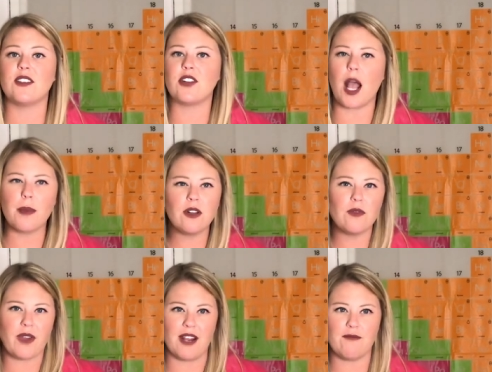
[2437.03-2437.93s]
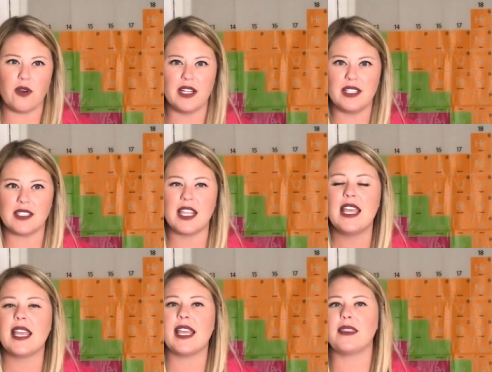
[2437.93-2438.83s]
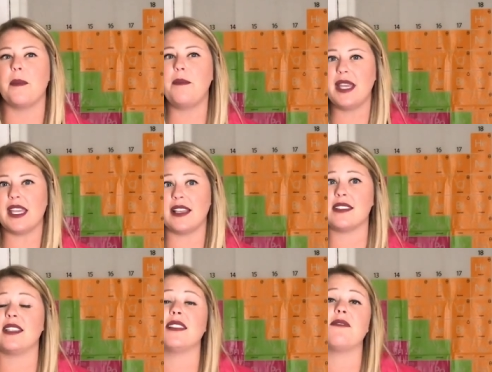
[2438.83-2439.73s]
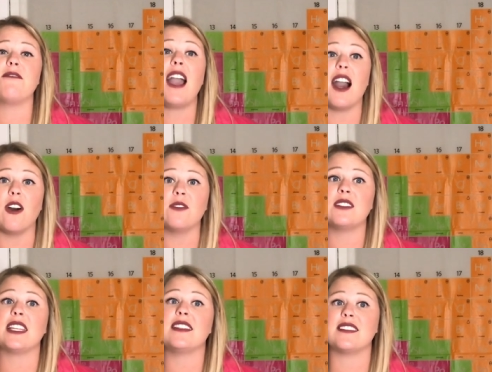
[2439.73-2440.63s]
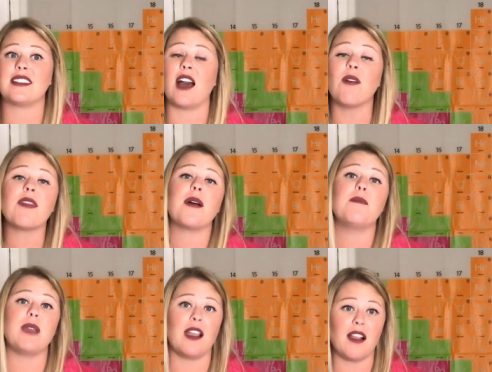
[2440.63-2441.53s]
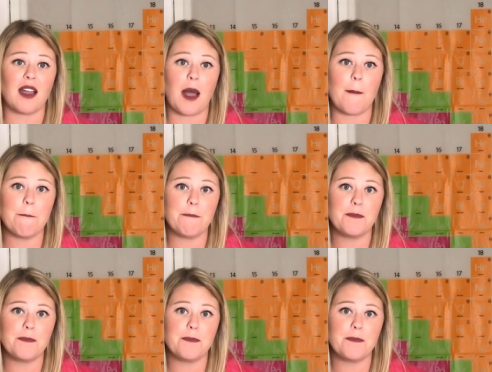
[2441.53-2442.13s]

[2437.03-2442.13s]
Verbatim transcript: The tropical rainforest, the biggest, is found in South America,